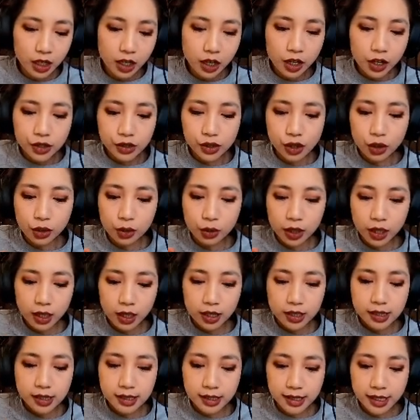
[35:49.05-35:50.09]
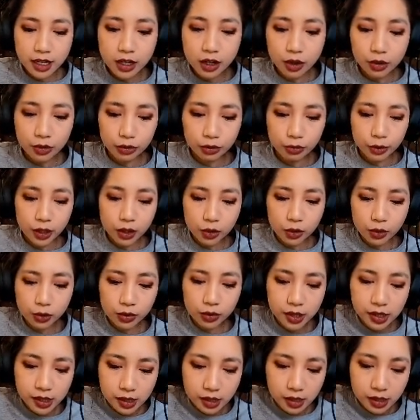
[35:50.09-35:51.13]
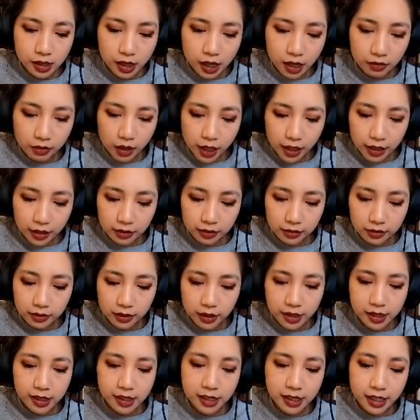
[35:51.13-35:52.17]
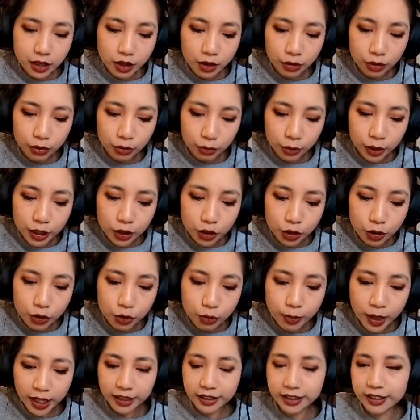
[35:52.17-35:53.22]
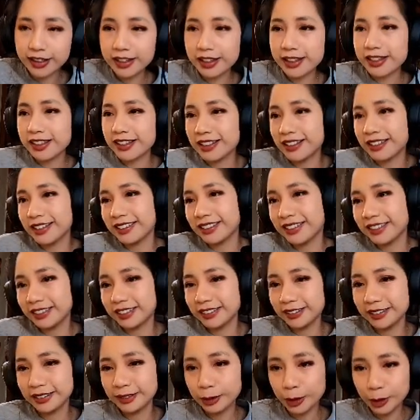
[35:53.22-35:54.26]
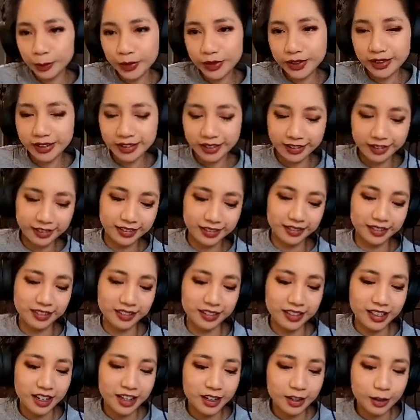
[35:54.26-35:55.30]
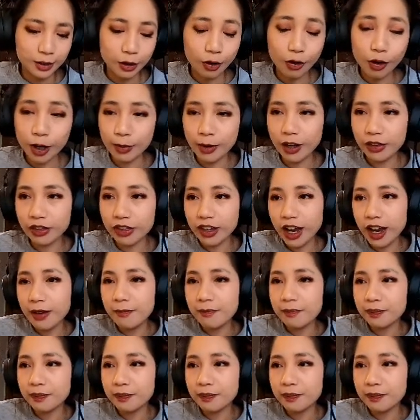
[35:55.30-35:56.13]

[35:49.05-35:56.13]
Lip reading: So CO3, ooh, this is not right. It's CO3 2 minus. Whoops. Sorry about that.